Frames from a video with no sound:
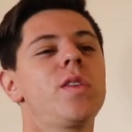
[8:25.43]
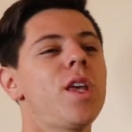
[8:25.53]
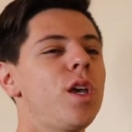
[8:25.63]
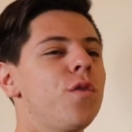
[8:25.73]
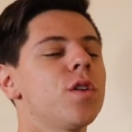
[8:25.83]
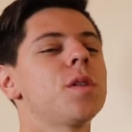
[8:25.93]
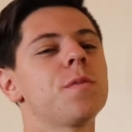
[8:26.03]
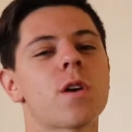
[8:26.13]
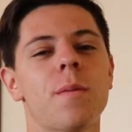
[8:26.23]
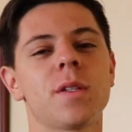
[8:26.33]
Thank you for
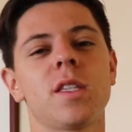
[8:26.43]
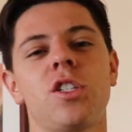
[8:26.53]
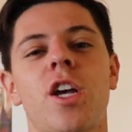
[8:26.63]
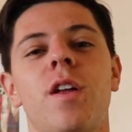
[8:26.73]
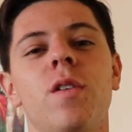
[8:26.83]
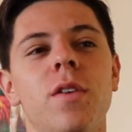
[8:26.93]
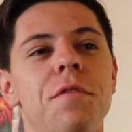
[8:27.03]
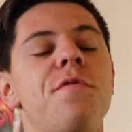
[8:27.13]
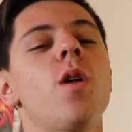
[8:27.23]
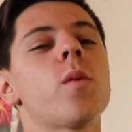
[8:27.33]
subscribing to the channel
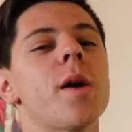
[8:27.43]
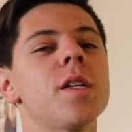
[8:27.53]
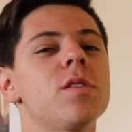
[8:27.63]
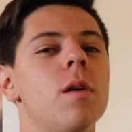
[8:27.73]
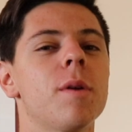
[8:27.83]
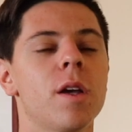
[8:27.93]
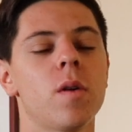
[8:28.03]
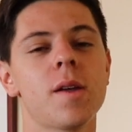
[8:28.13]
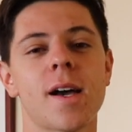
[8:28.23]
and following my Instagram account.